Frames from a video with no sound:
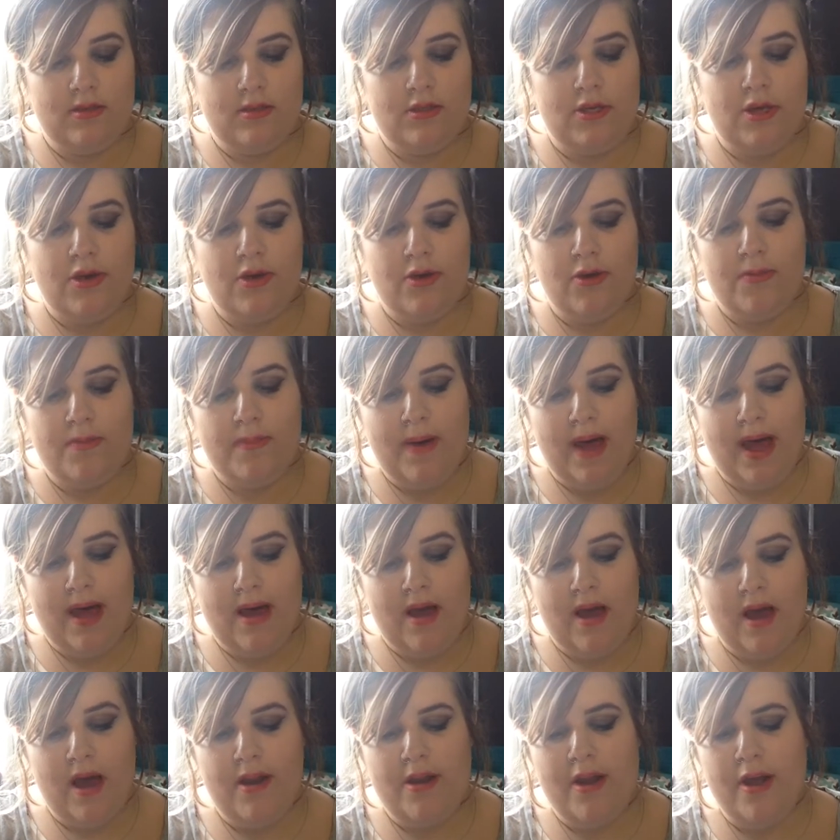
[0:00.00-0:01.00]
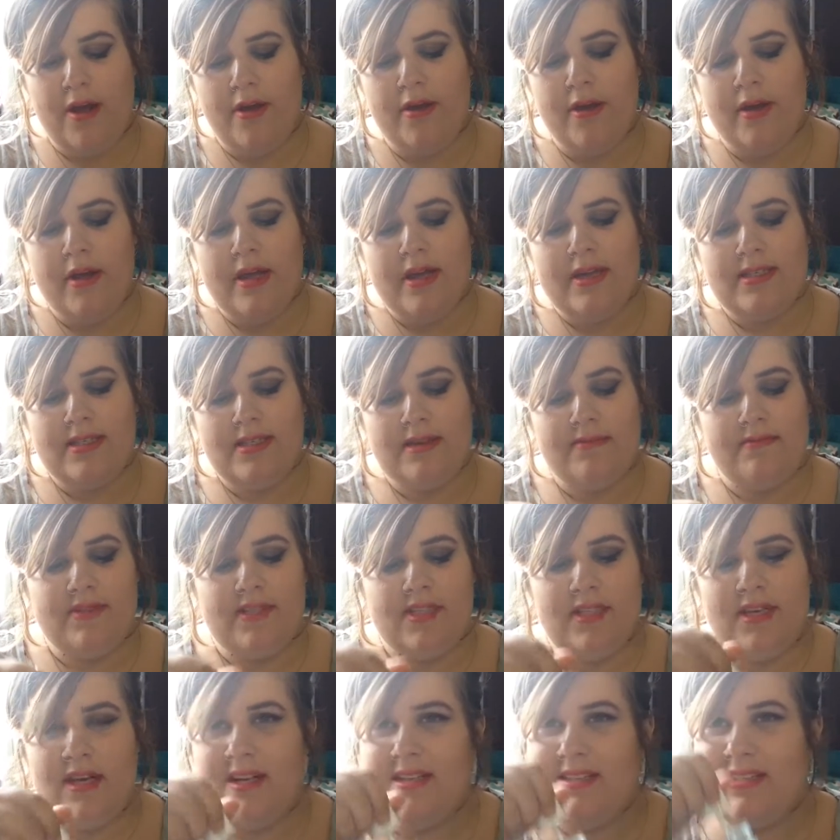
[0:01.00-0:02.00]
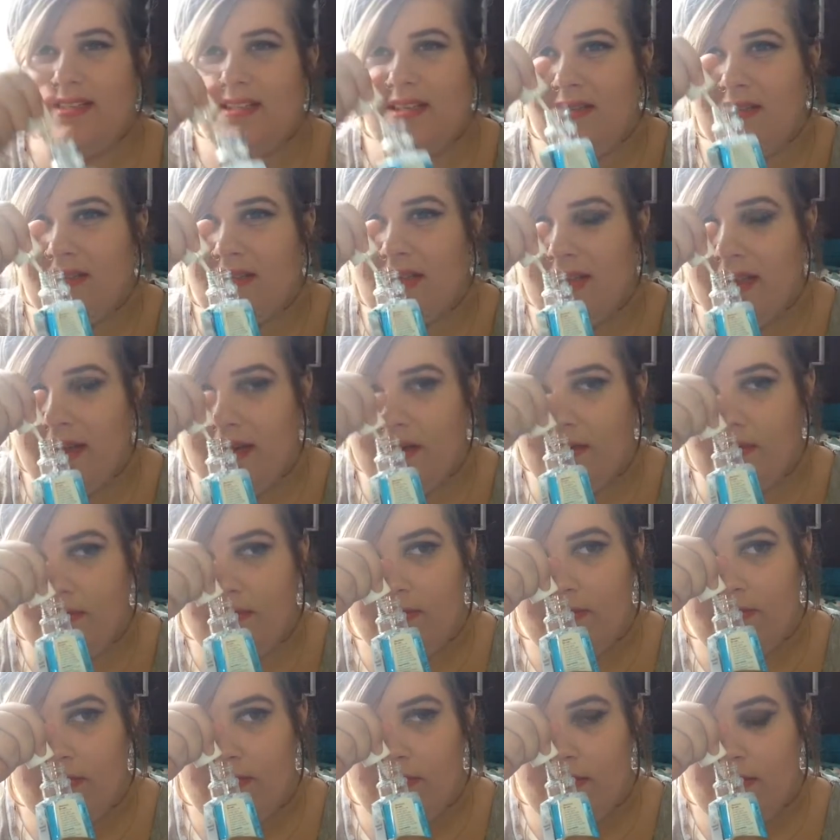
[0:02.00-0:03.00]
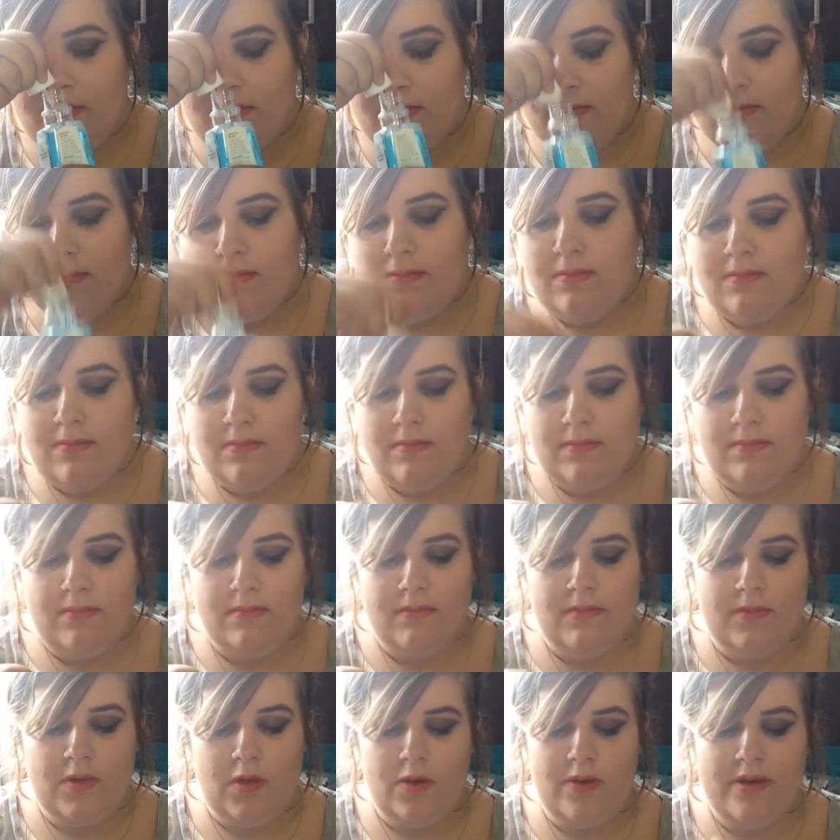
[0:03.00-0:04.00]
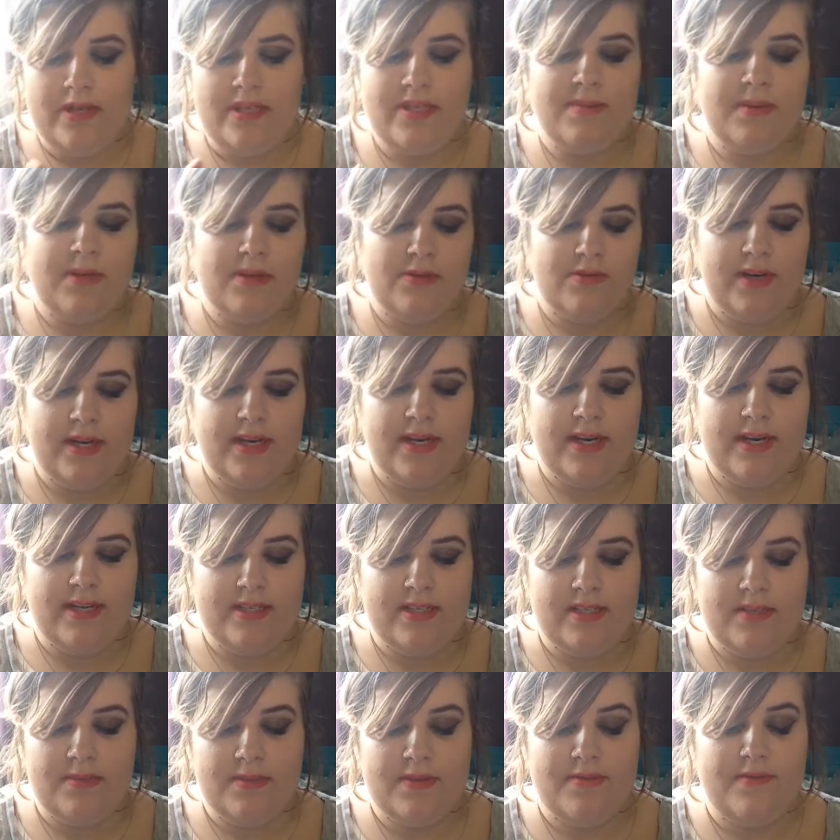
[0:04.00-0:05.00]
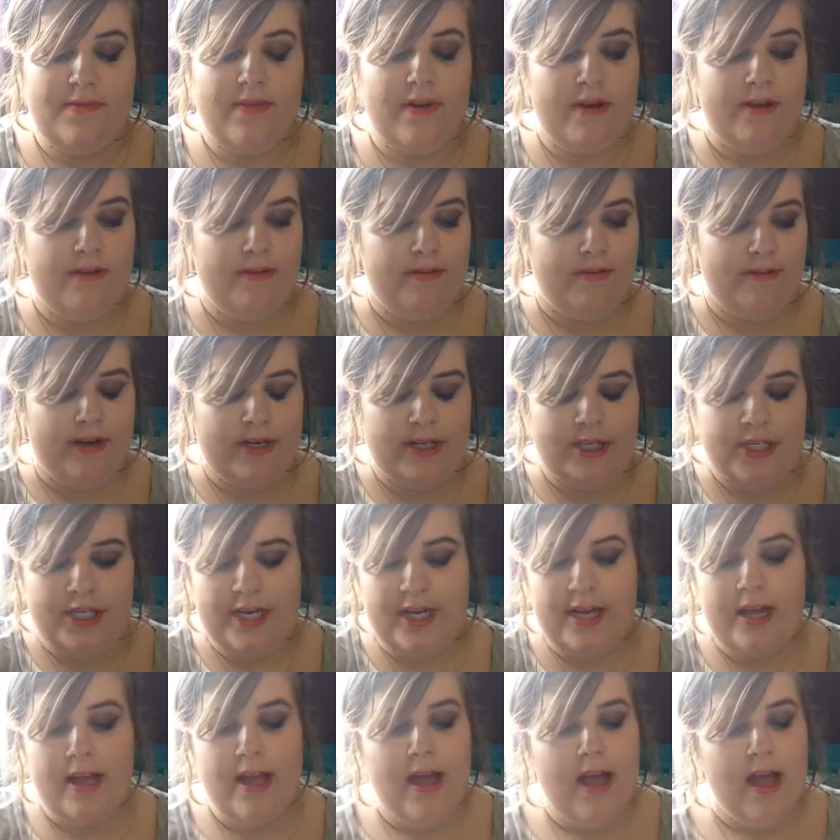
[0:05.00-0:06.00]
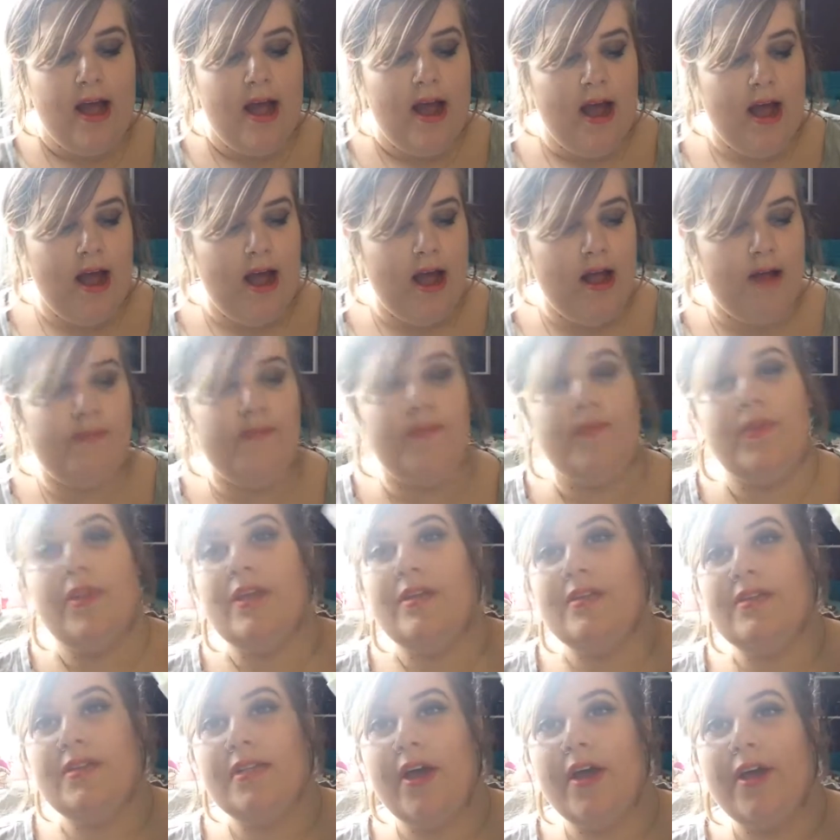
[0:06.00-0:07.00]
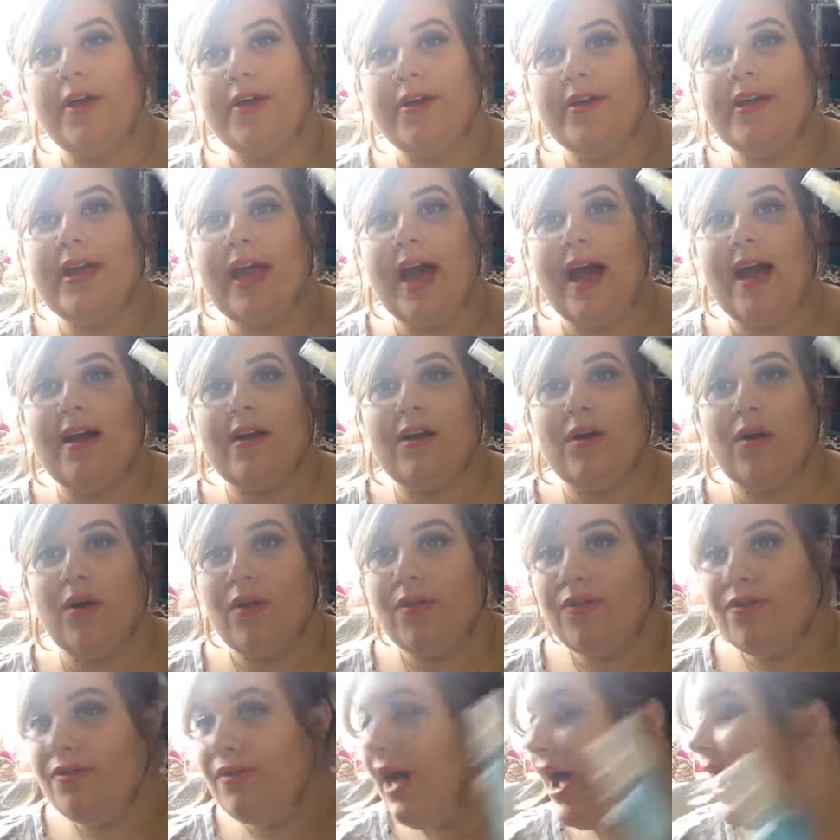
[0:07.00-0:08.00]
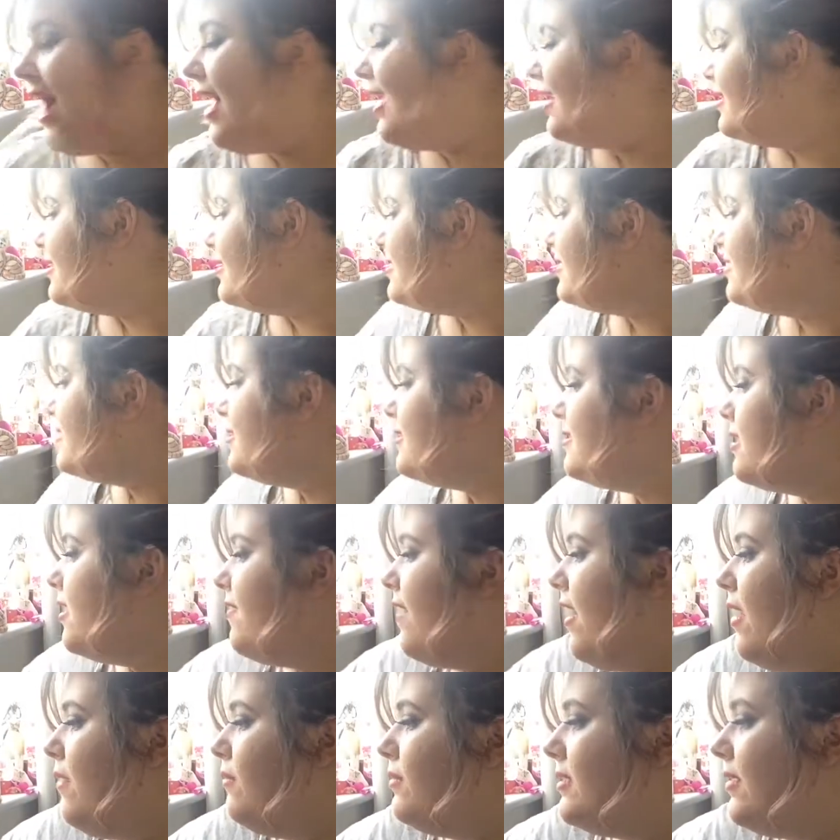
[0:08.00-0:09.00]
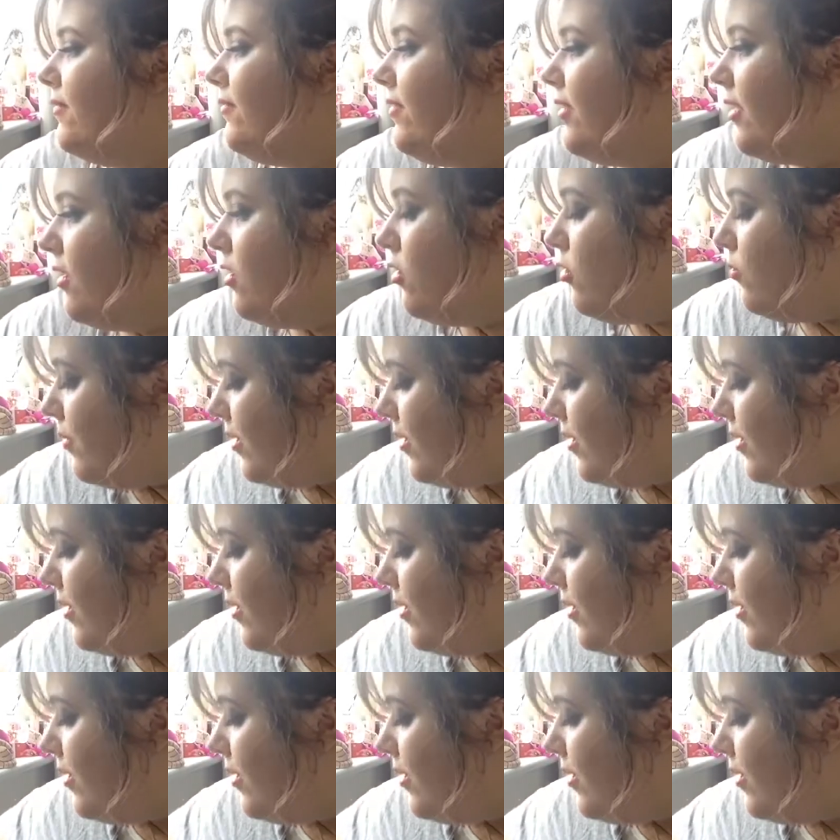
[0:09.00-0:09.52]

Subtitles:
79 cents, I think. Oh, it smells really nice. It smells very refreshing. So yeah, got that. So that was everything I got